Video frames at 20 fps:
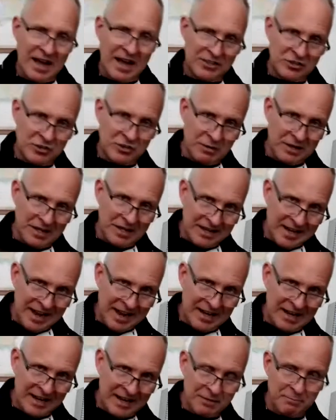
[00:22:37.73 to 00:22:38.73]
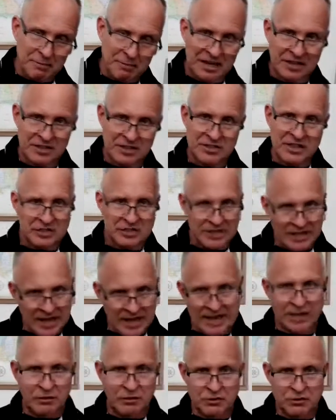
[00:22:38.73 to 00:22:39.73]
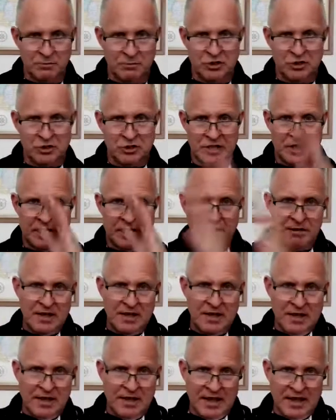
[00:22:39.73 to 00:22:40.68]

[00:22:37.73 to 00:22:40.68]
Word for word: Isokinetic means that you got to use a machine